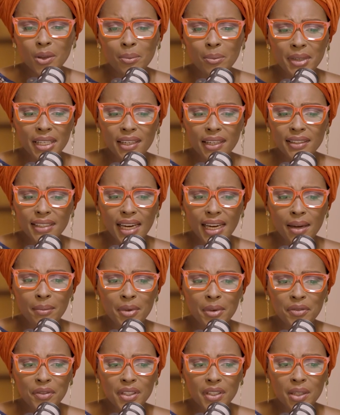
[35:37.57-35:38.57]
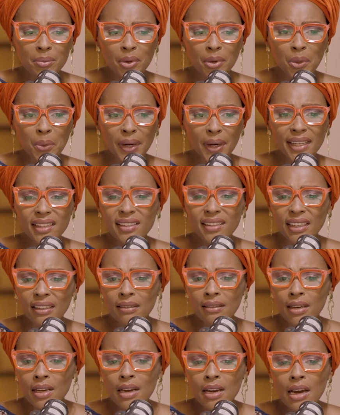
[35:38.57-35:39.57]
no better time. If we keep on
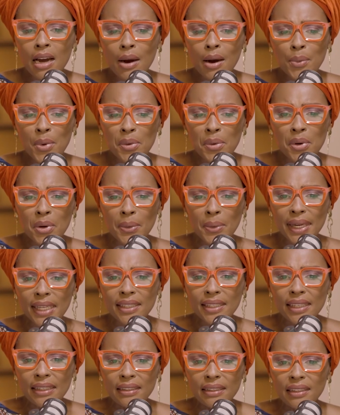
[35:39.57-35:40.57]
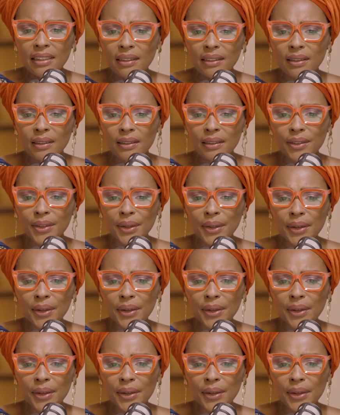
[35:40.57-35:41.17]
waiting, we will wait until,